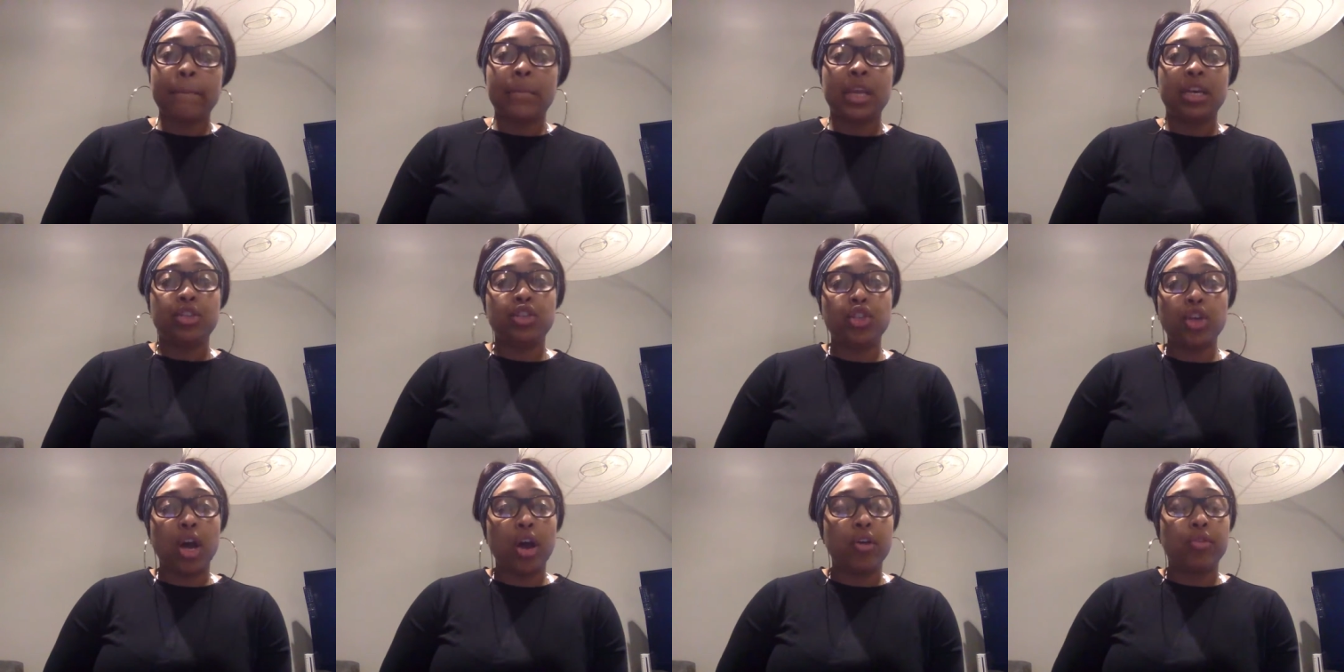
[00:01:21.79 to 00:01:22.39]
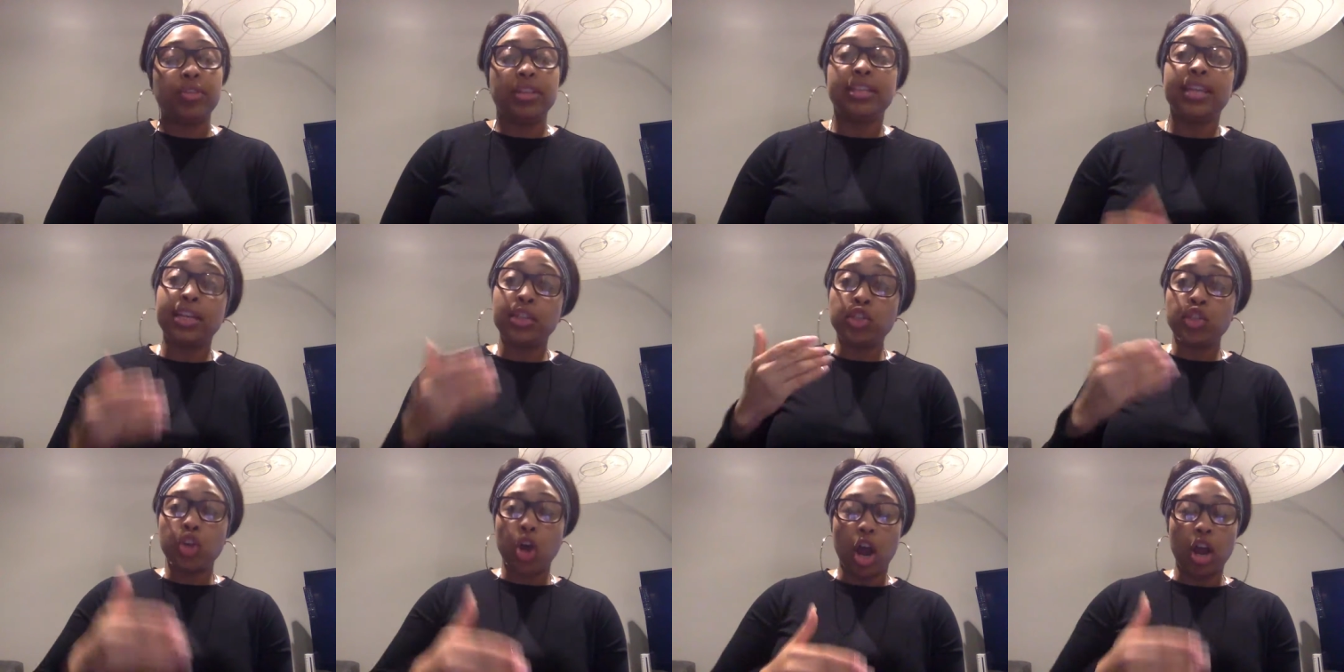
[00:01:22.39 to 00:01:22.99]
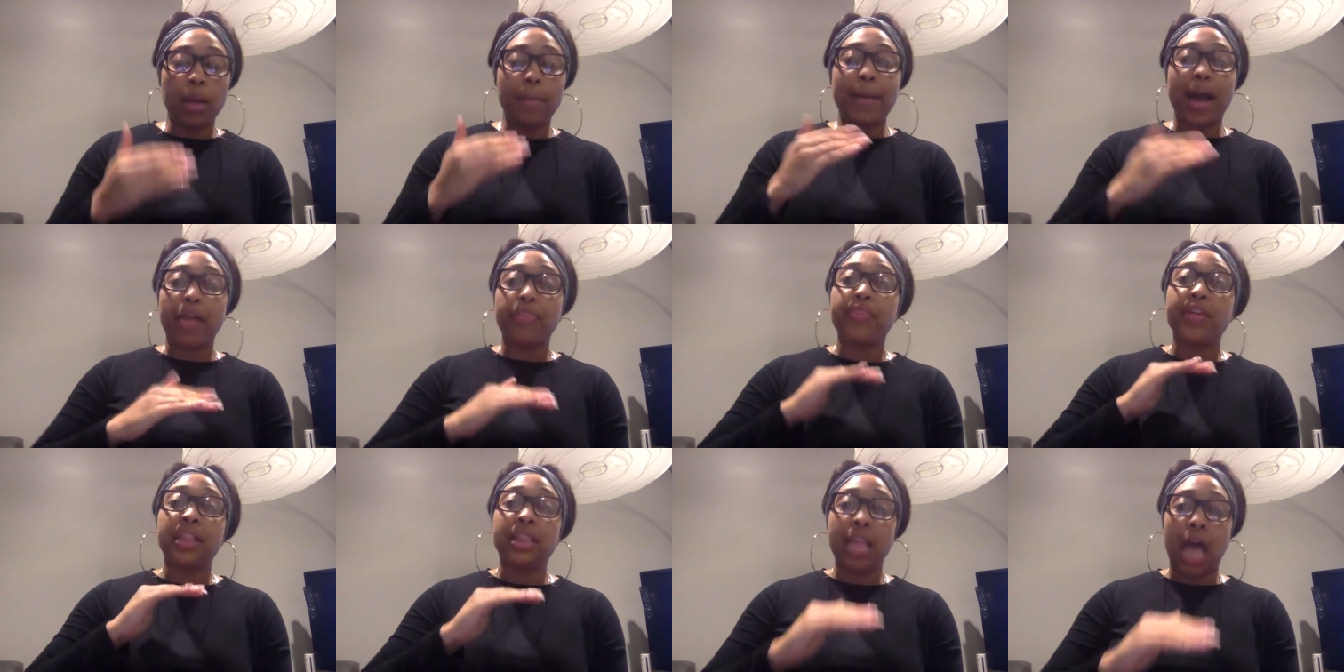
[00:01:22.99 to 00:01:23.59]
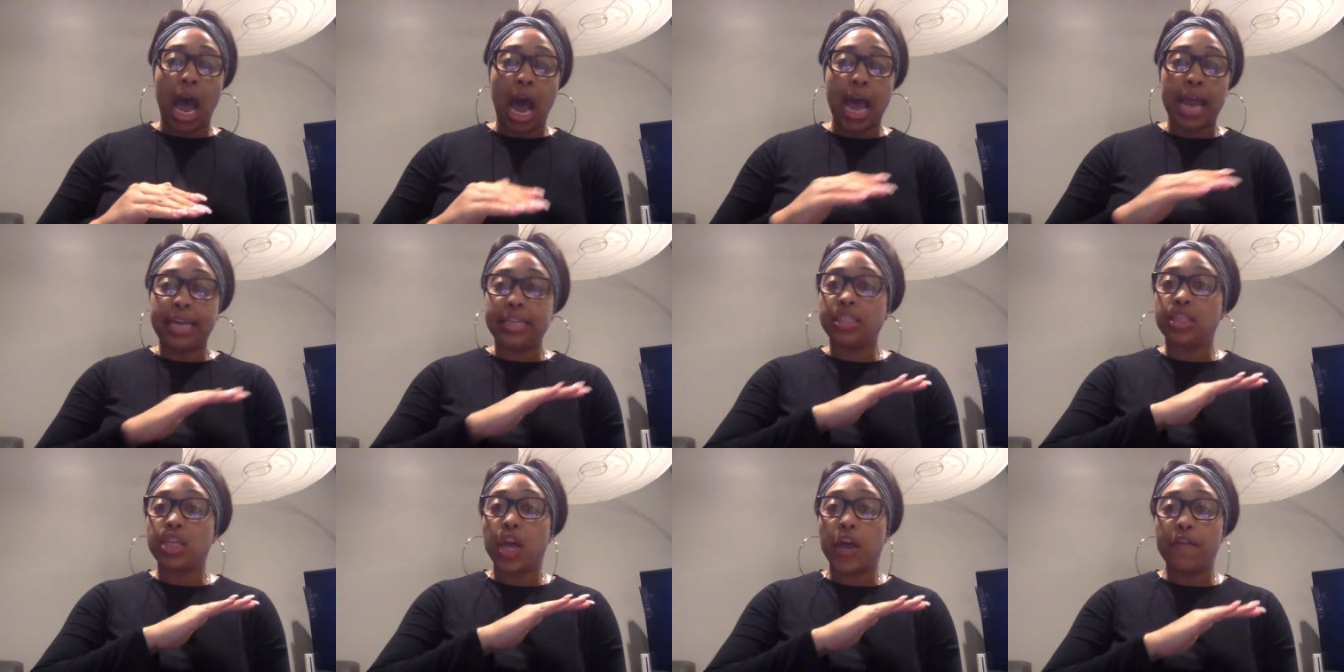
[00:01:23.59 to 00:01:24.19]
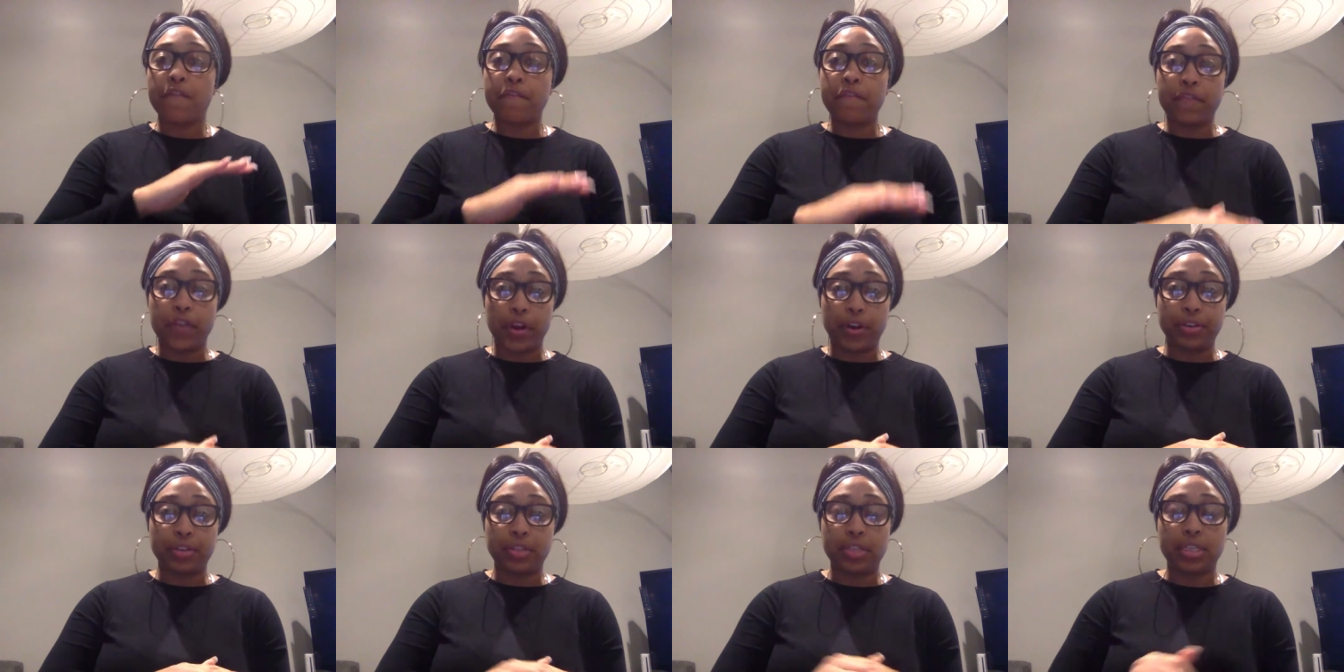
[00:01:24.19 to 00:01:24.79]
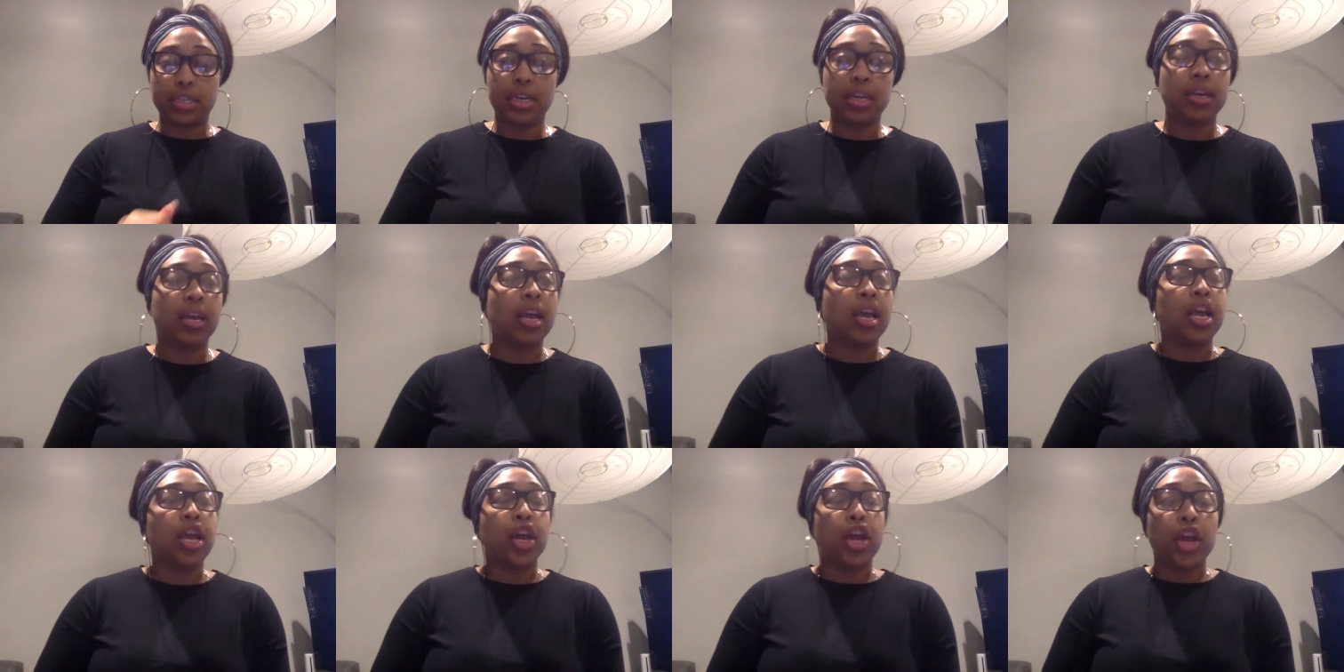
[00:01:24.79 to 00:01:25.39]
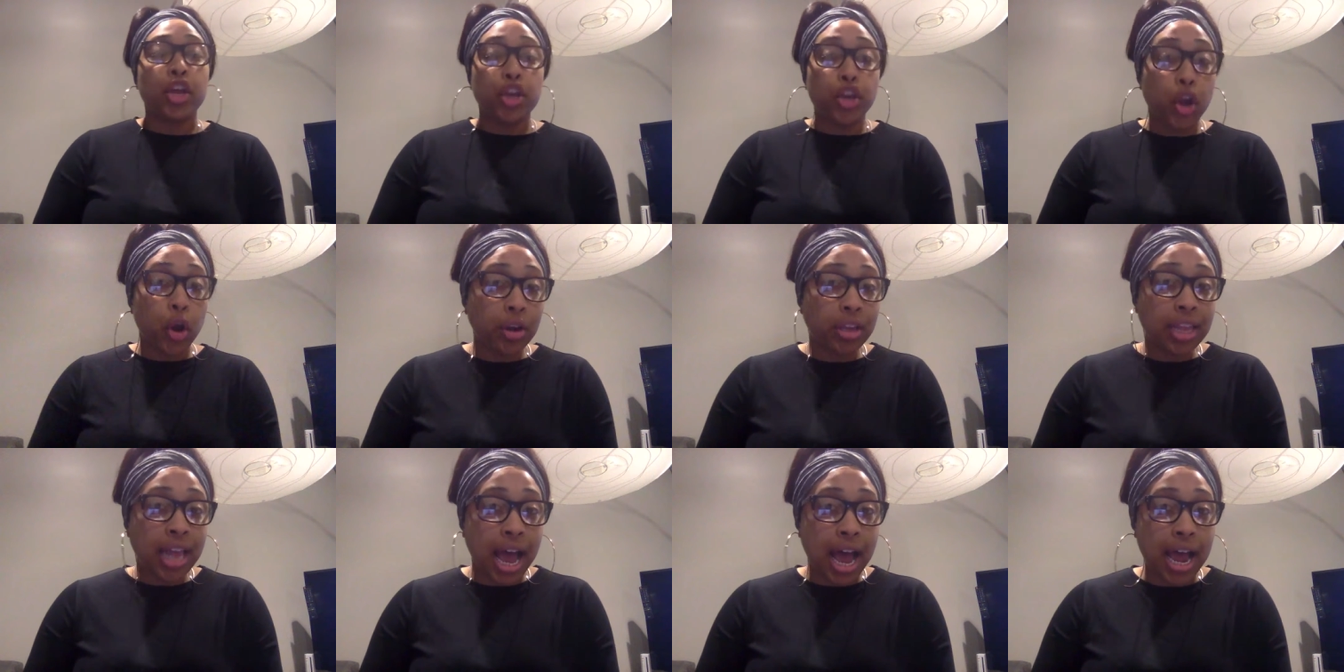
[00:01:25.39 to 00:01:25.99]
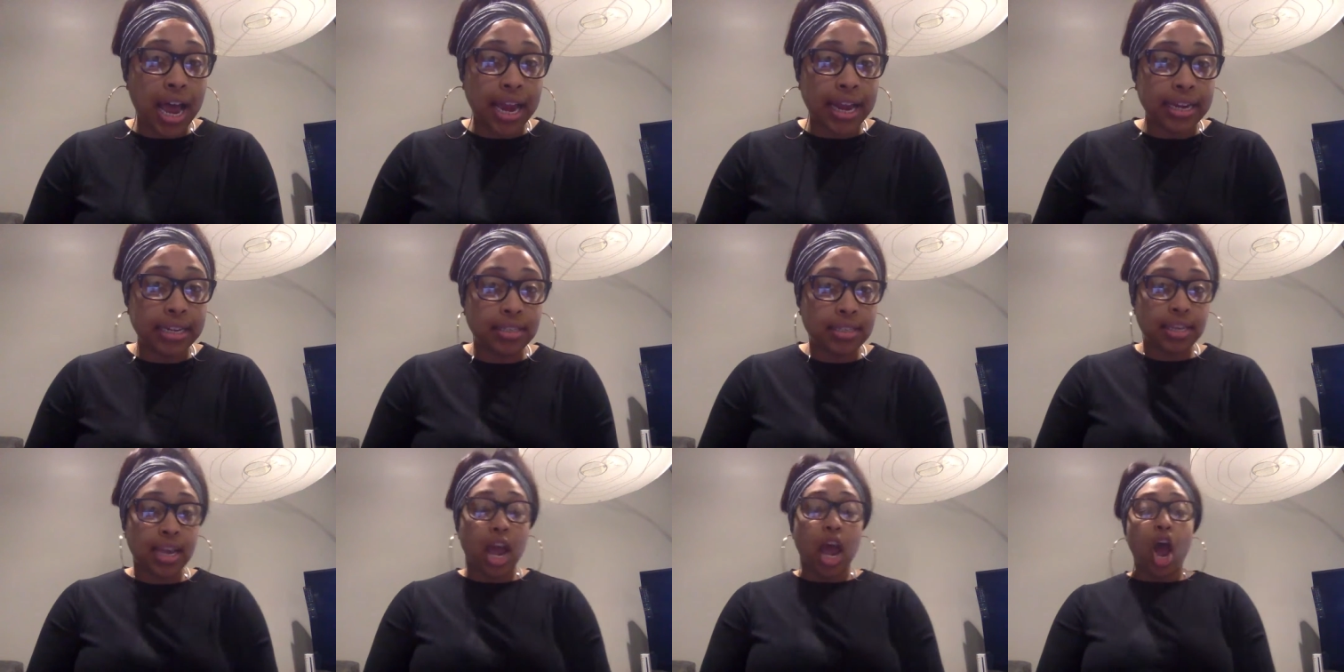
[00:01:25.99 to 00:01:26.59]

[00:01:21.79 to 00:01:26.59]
So, let's talk about the lines first. Your lines